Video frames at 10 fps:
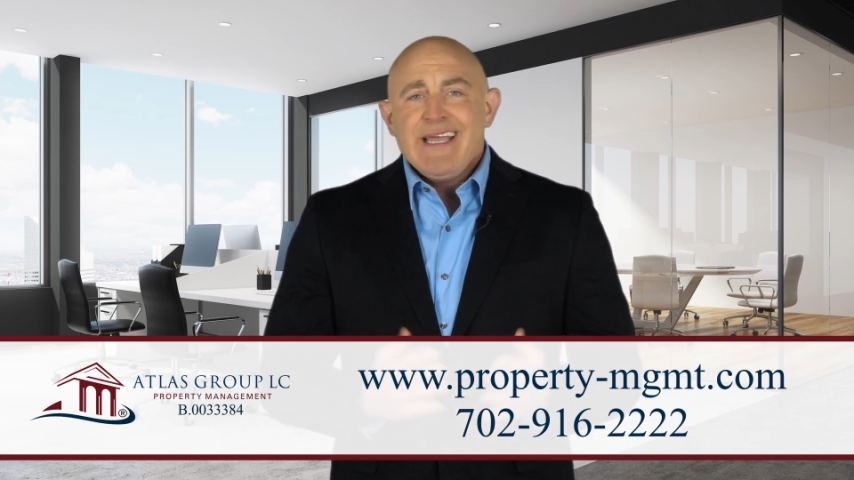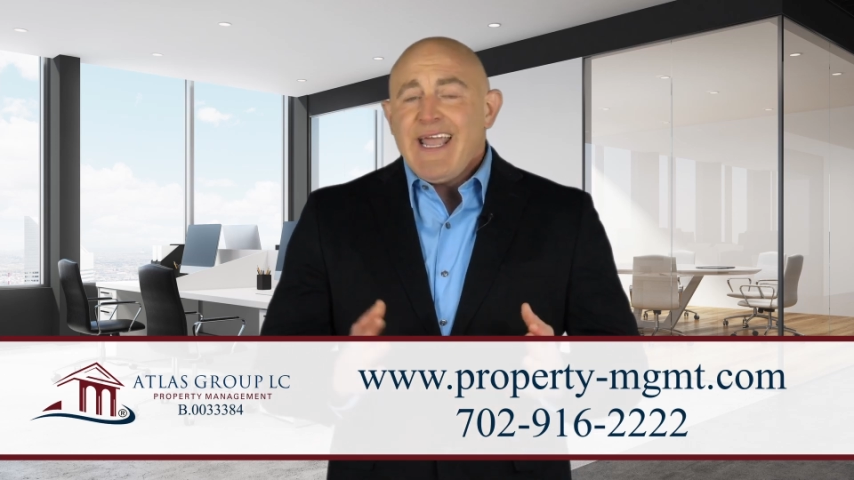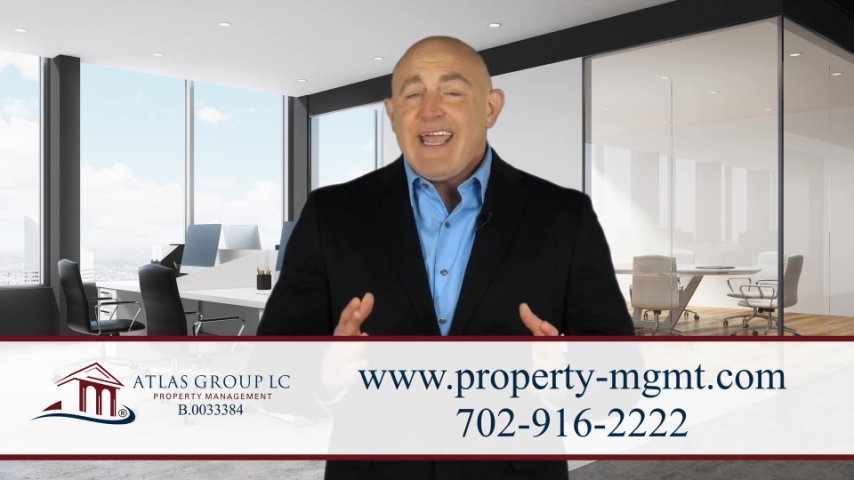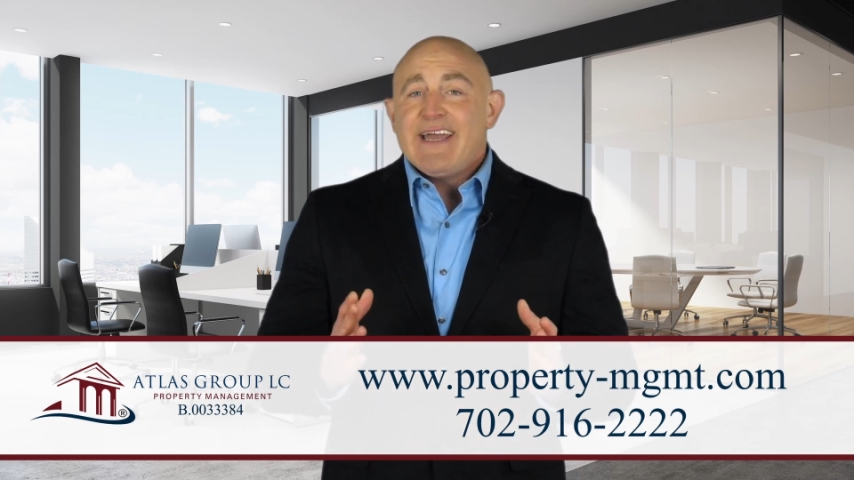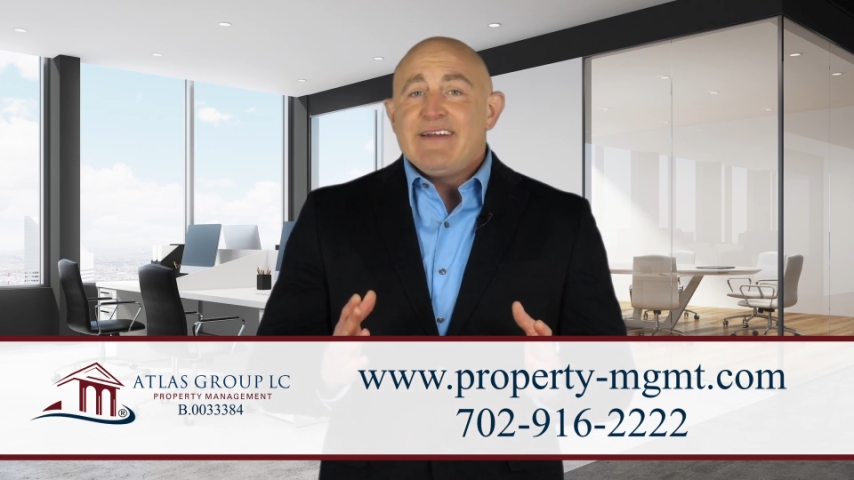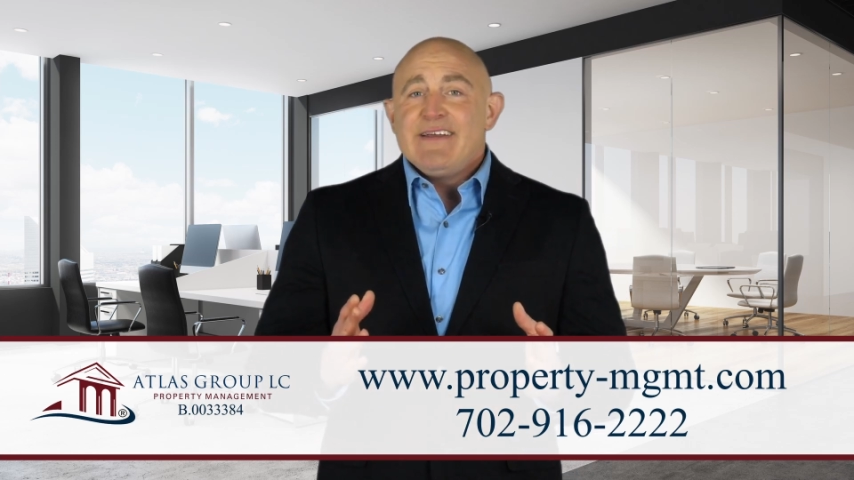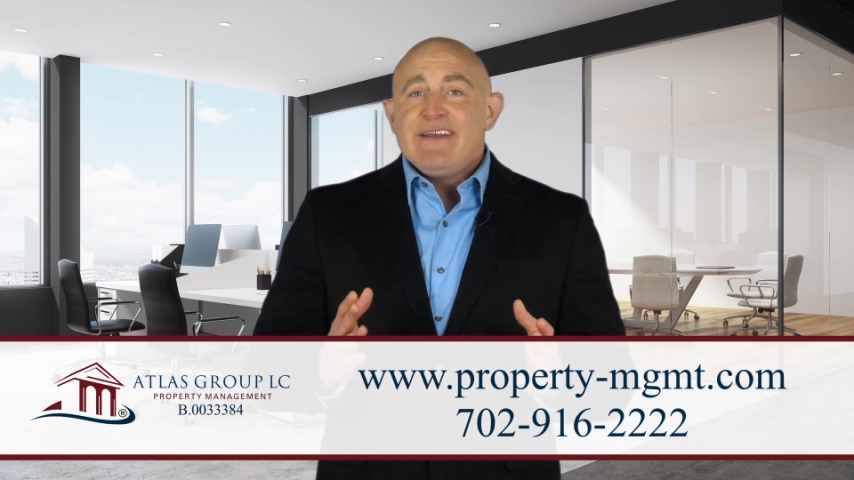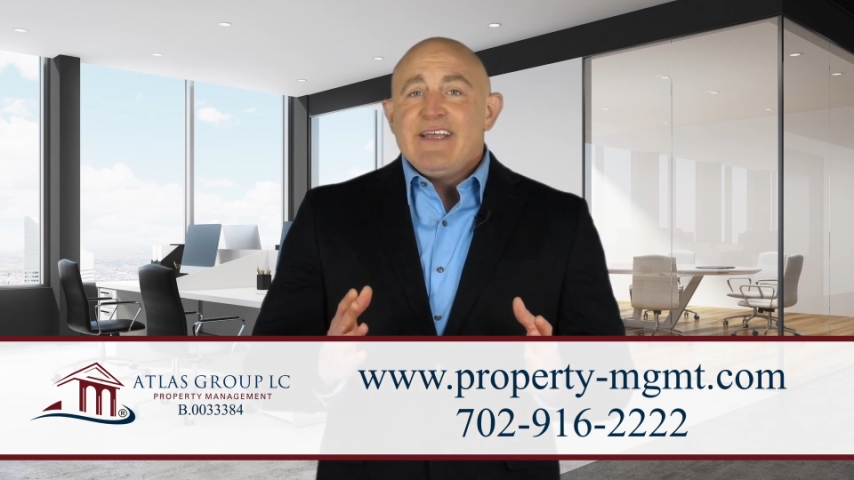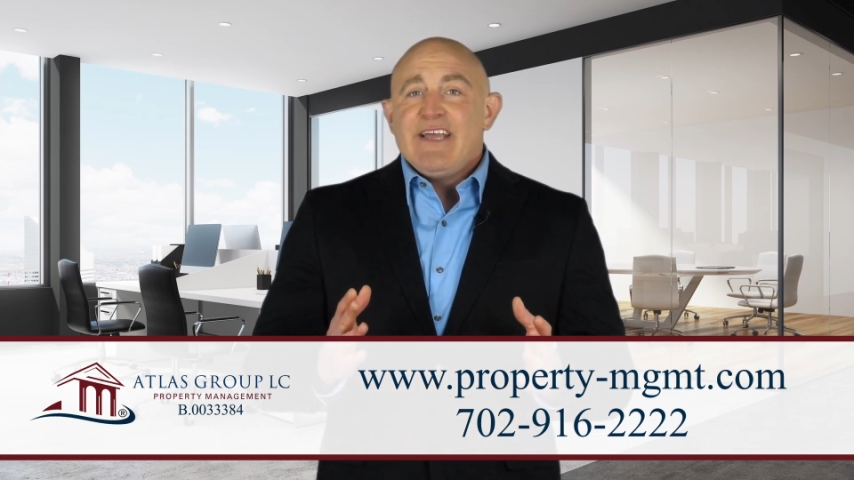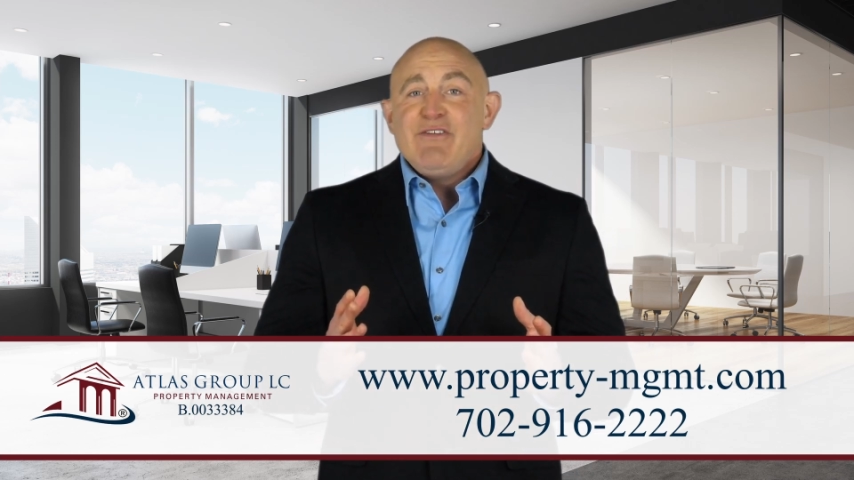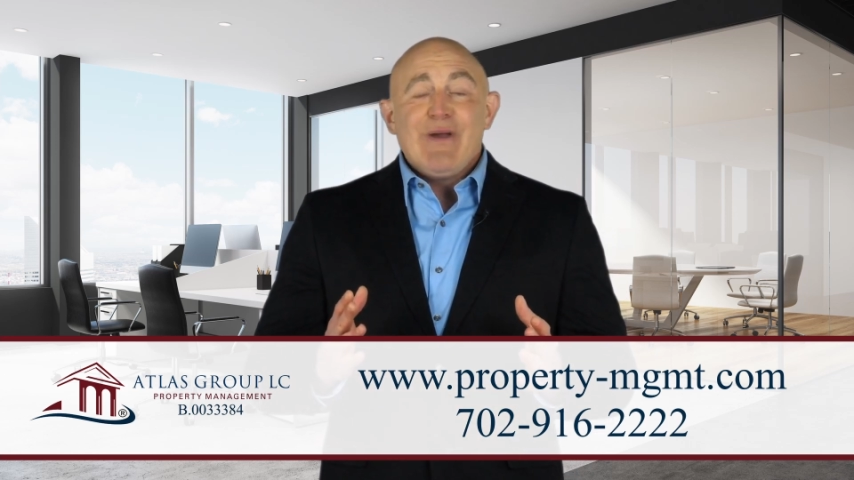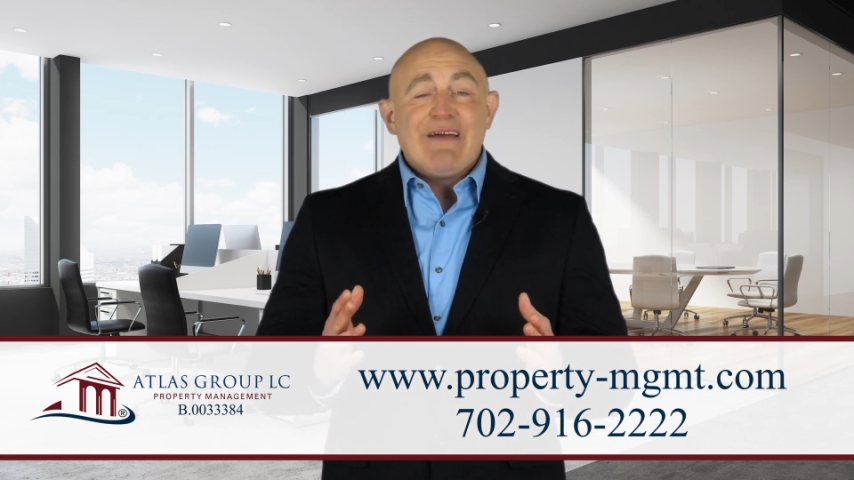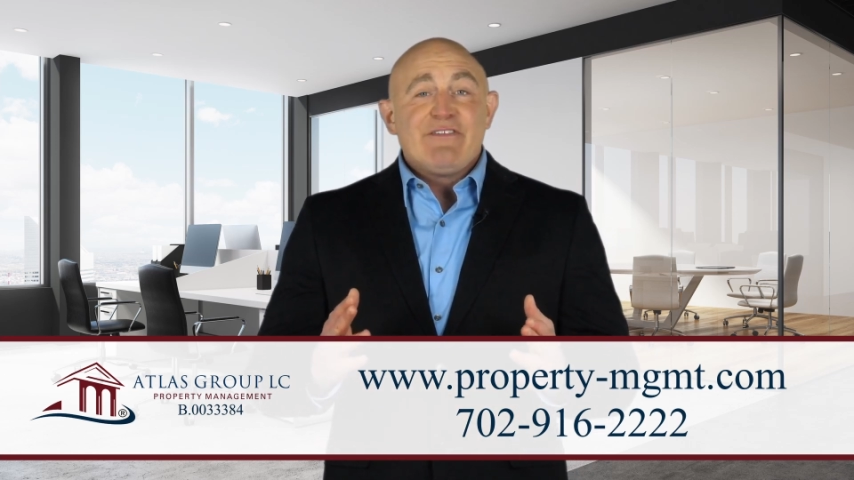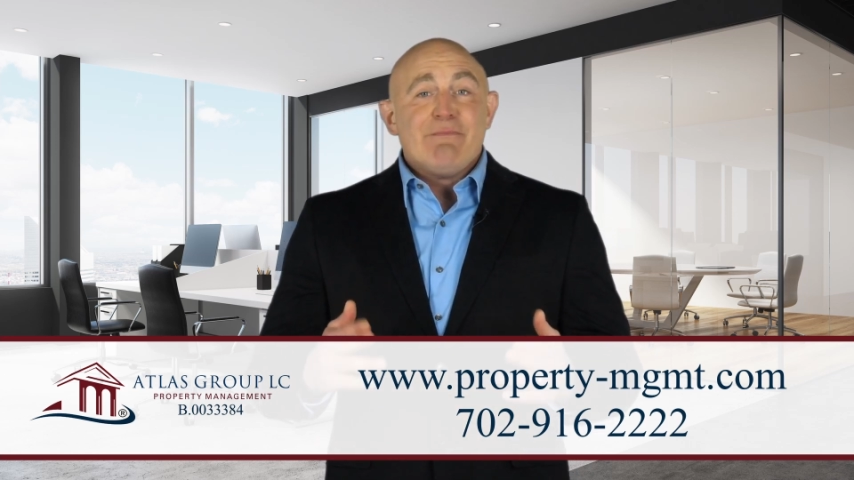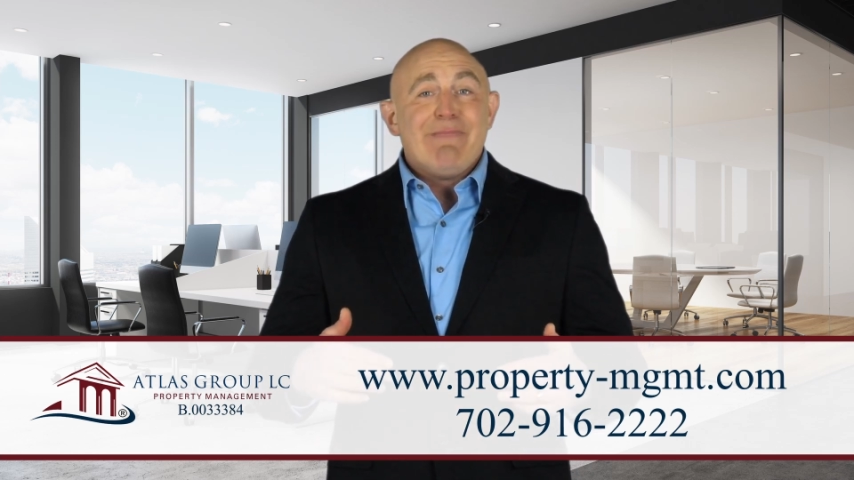And if you
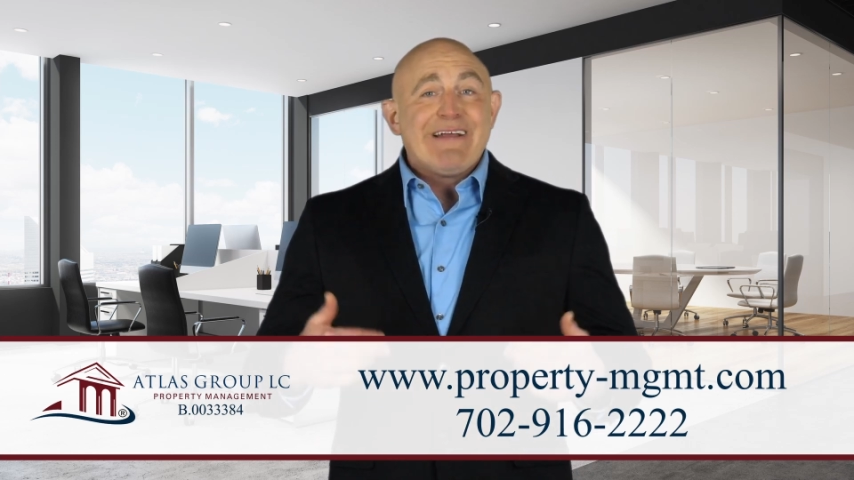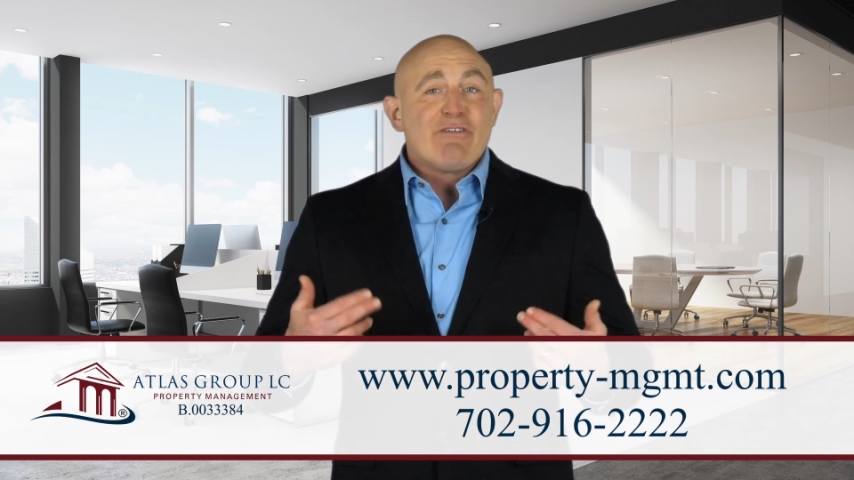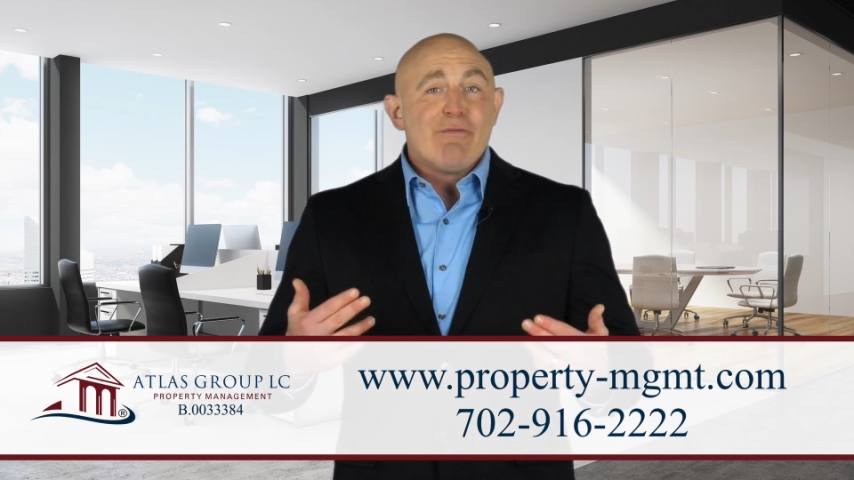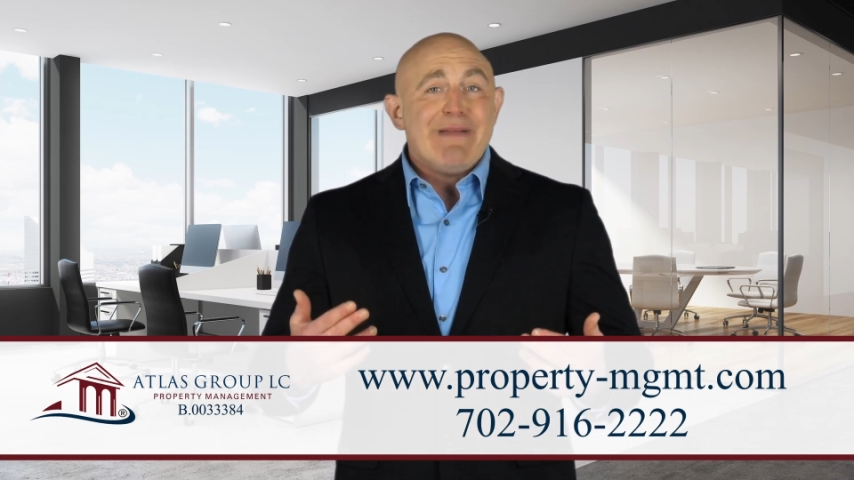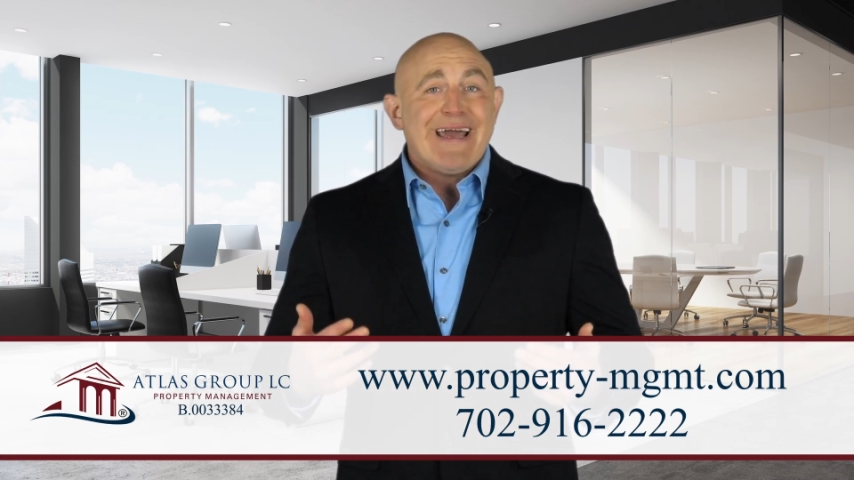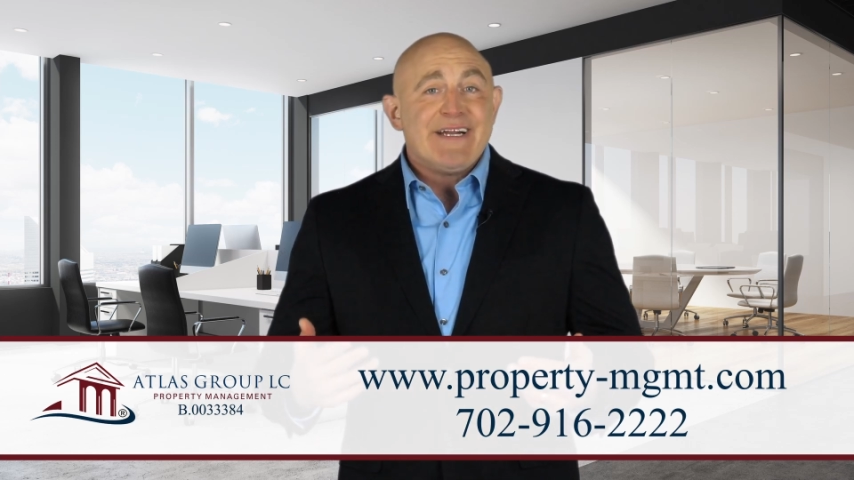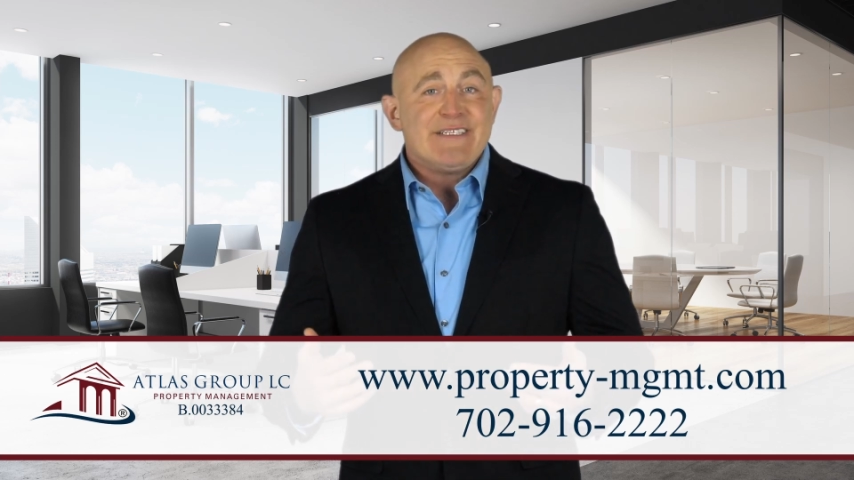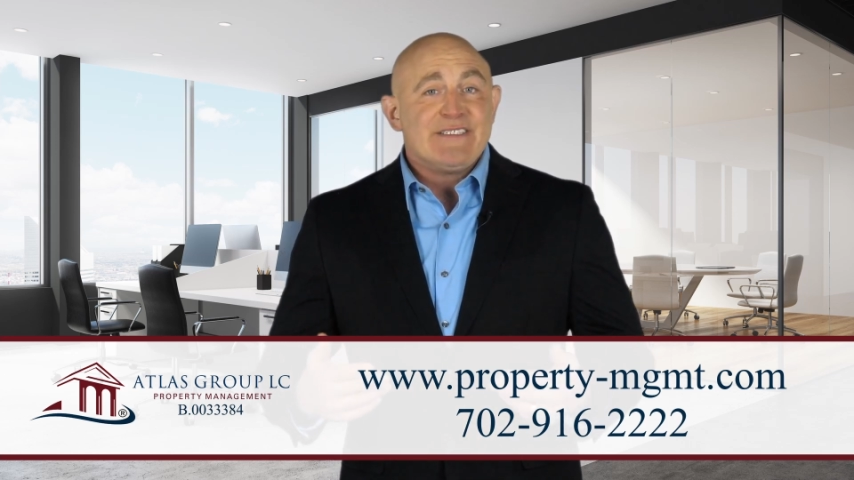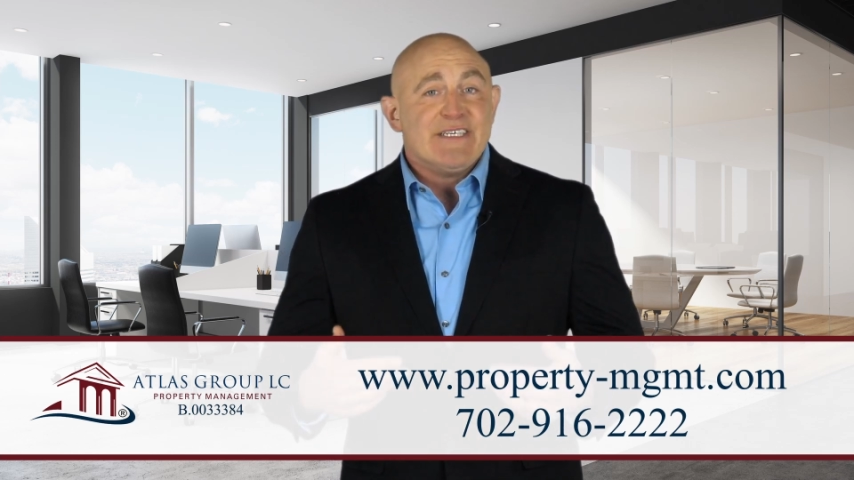have to micromanage